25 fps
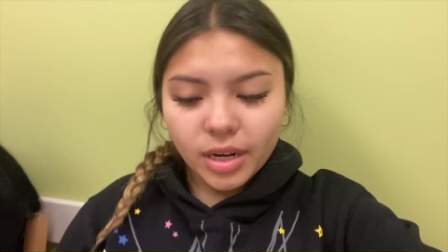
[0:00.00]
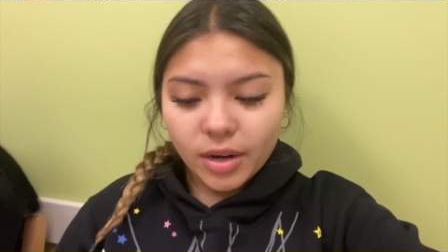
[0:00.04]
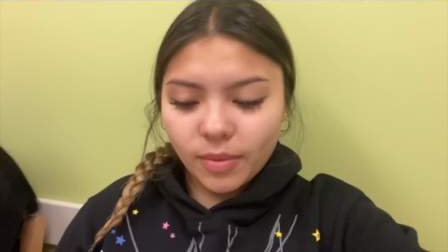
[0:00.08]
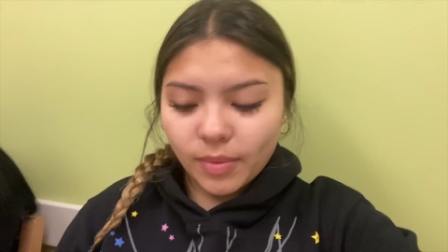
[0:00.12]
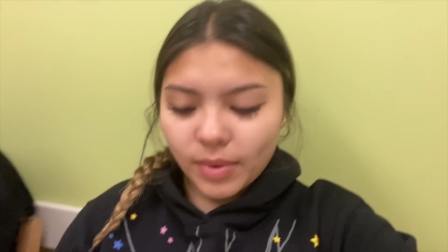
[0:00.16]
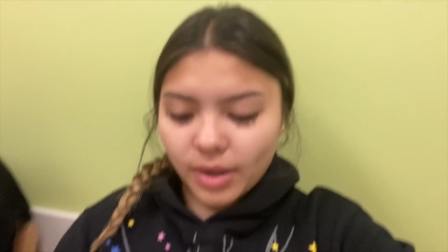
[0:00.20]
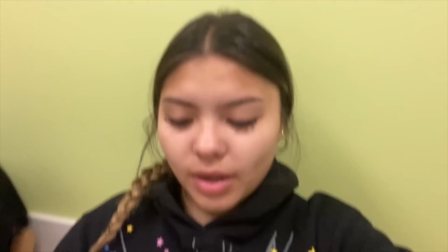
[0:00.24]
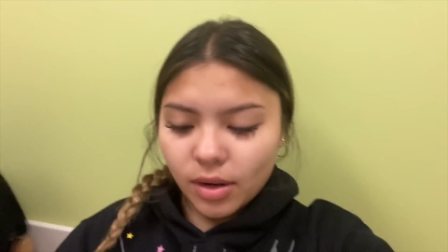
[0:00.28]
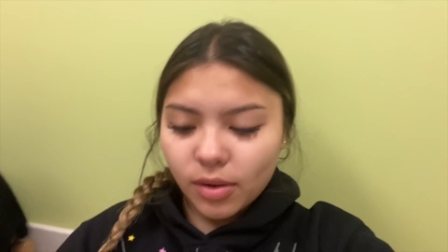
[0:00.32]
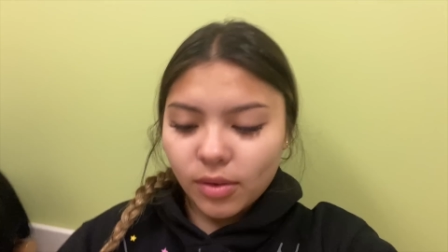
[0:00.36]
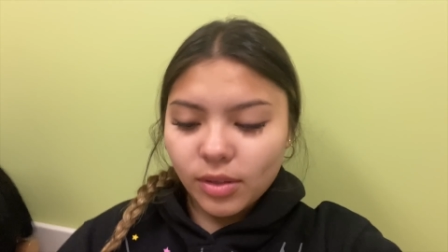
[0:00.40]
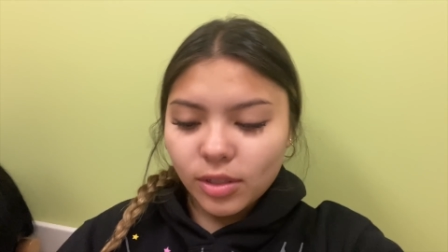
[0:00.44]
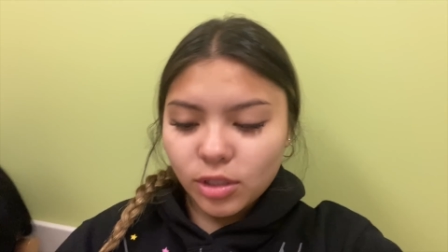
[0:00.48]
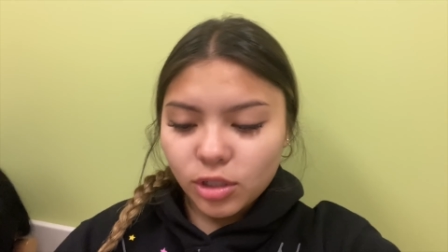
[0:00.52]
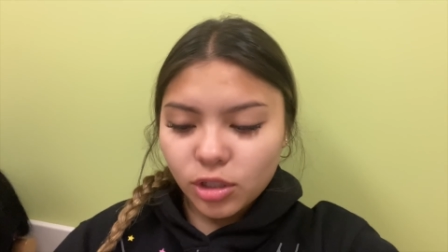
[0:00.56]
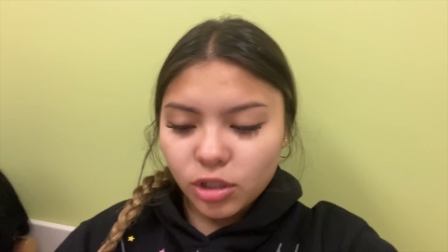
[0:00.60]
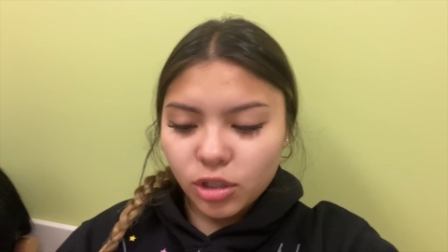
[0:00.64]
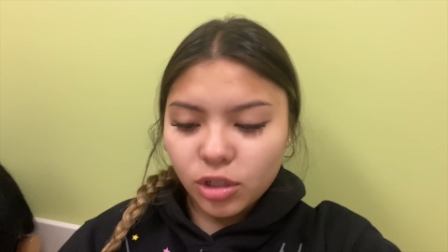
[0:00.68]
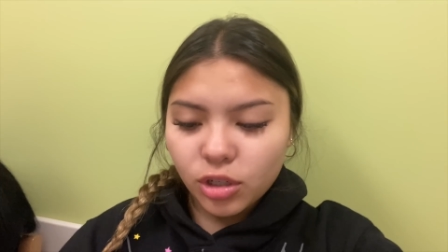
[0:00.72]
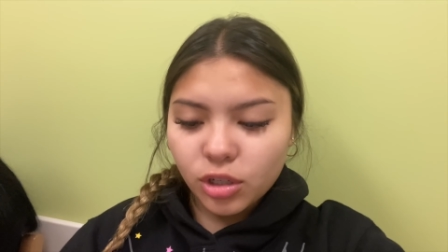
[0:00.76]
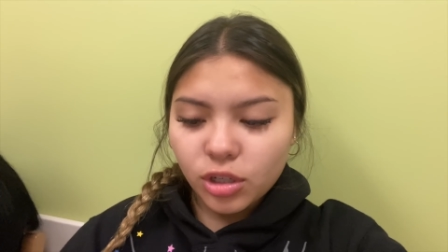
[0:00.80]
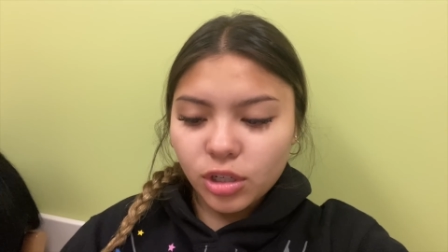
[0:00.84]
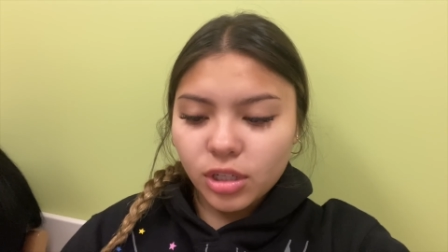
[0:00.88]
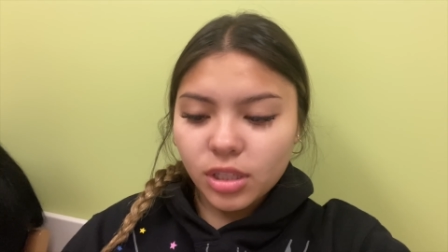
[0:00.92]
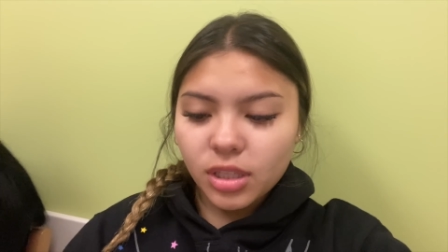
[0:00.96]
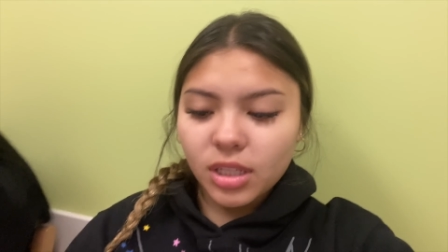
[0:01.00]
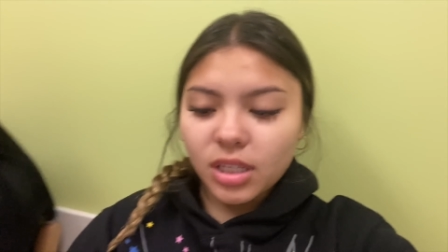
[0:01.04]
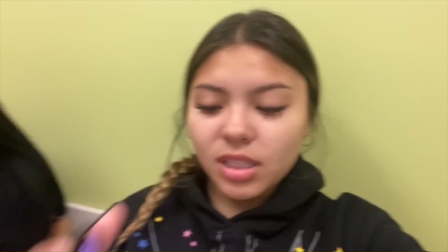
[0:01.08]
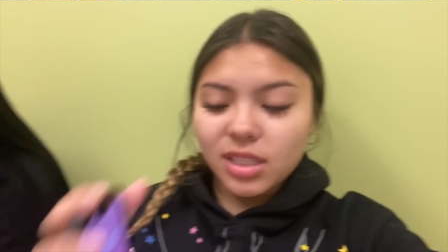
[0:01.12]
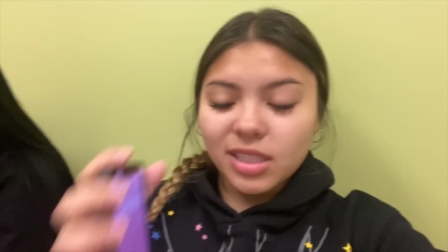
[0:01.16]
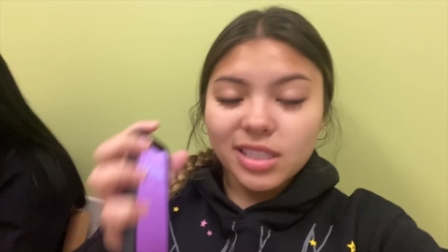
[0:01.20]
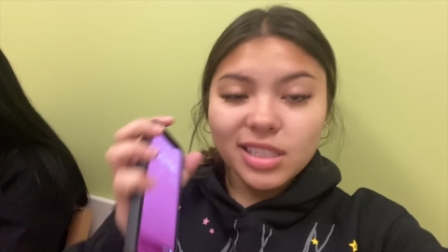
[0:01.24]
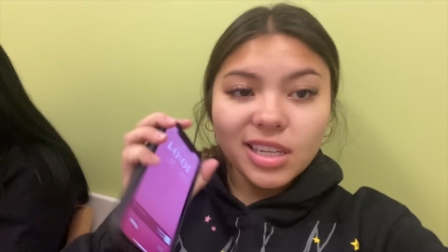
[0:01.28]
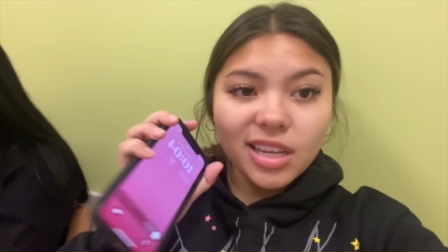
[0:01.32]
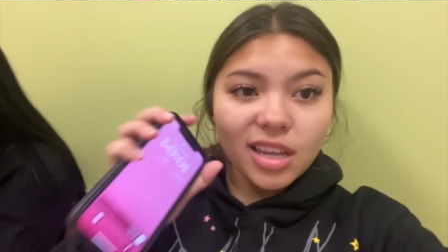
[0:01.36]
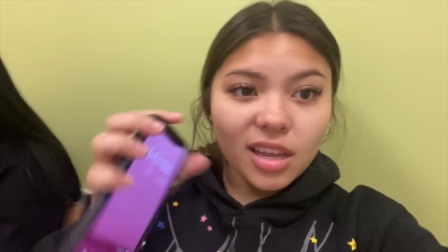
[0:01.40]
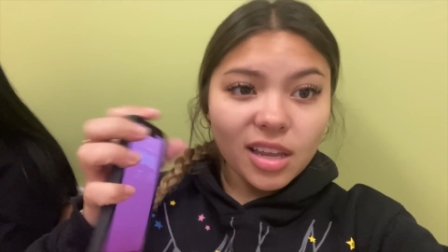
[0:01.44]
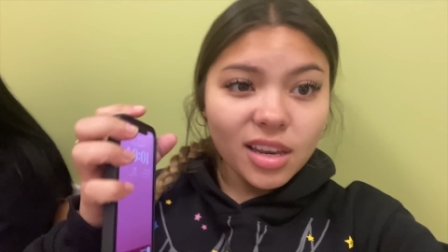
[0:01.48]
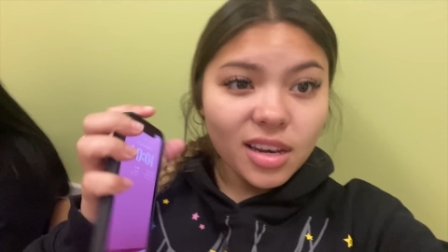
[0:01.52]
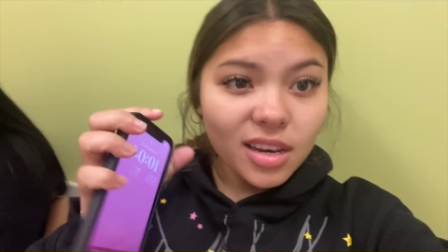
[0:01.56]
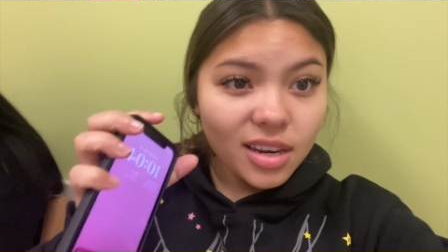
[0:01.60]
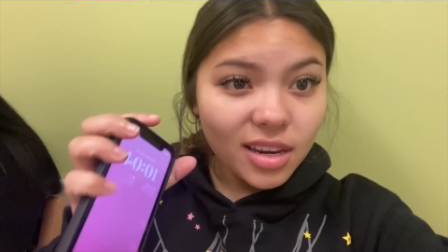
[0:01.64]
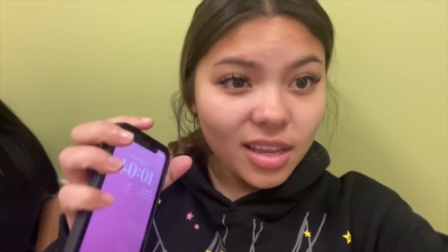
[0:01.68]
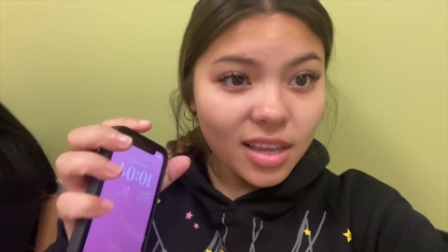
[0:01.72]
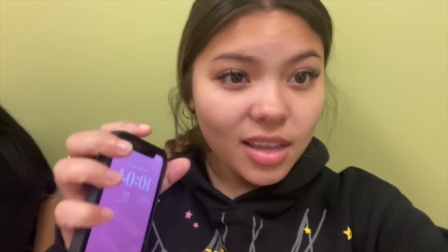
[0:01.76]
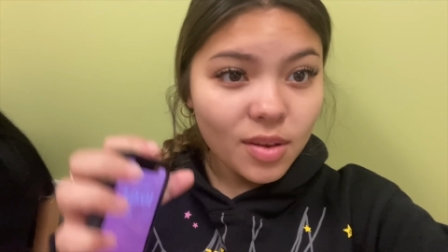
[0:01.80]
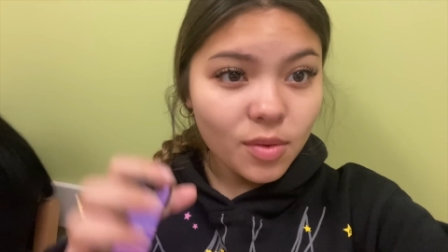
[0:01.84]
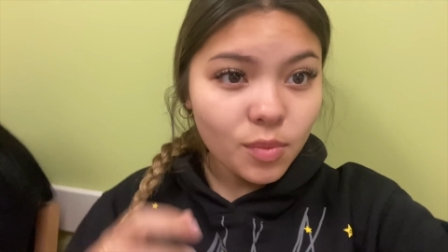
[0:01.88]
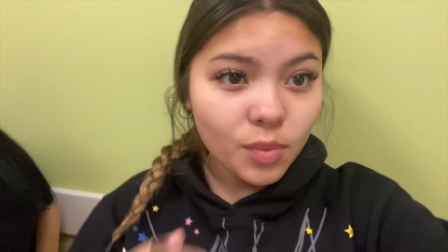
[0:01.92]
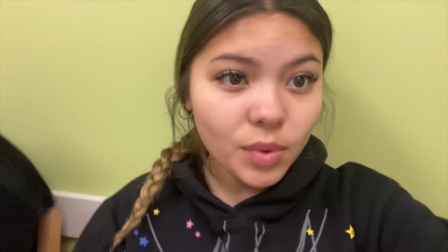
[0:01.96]
Right now it's currently 10,
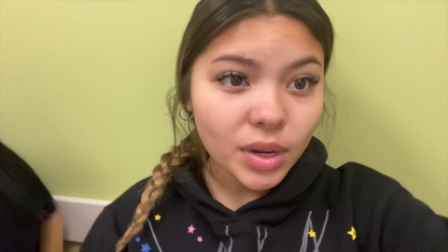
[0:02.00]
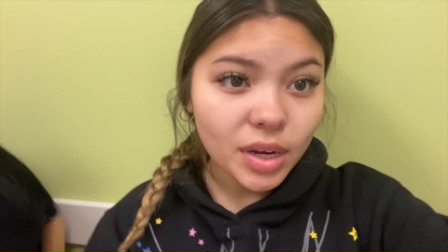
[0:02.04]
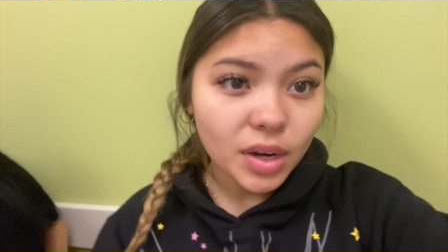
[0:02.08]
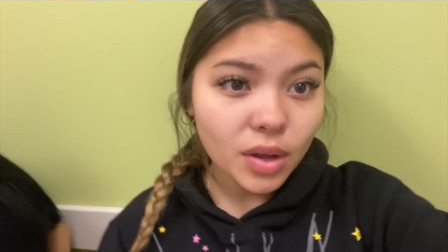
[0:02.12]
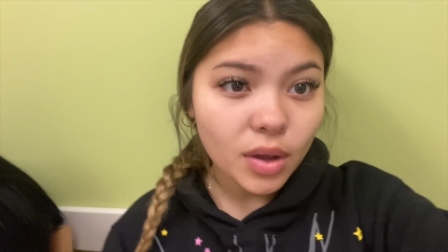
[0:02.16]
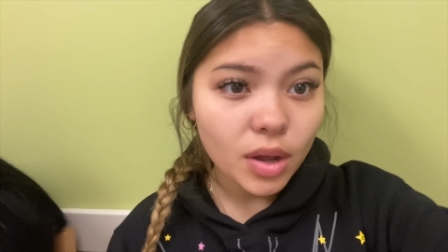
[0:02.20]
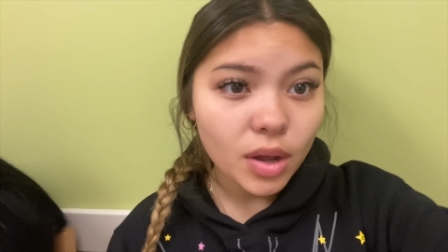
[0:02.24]
and right now